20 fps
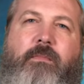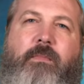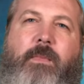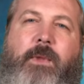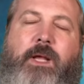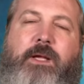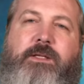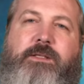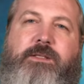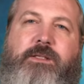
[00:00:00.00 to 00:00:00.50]

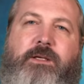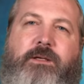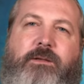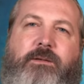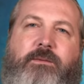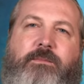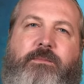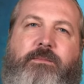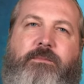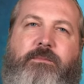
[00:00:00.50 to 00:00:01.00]
And
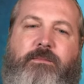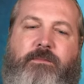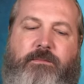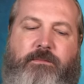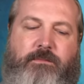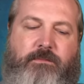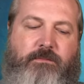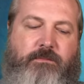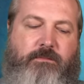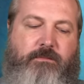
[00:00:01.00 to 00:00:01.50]
so
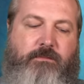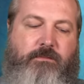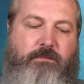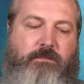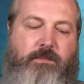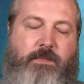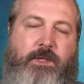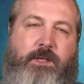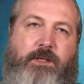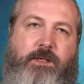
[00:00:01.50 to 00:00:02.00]

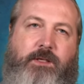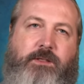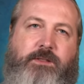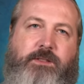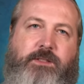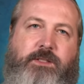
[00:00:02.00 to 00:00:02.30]
there's